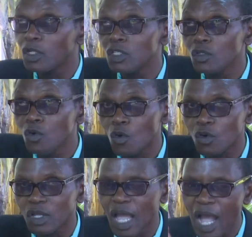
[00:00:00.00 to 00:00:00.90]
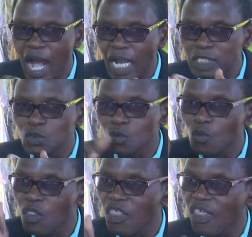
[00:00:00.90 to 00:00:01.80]
people, and
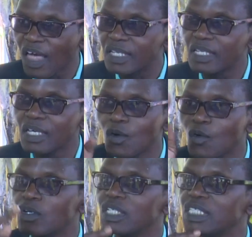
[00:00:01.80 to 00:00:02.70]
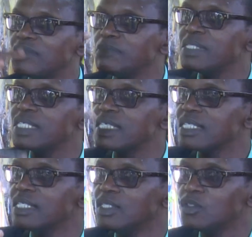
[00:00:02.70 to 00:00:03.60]
also the Bible points at those
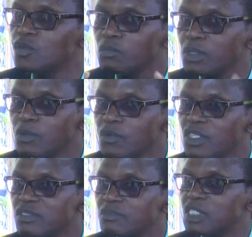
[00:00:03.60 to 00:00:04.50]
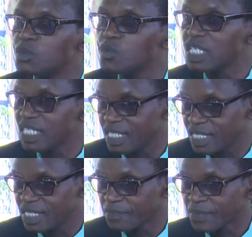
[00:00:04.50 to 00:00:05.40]
people, and they are
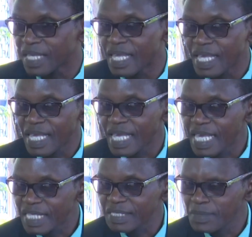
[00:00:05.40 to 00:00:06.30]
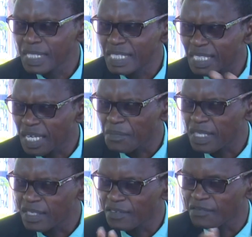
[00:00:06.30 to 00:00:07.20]
speaking to the special needs
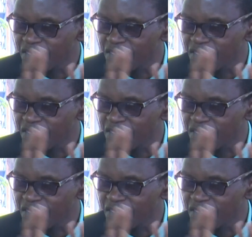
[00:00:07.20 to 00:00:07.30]
people,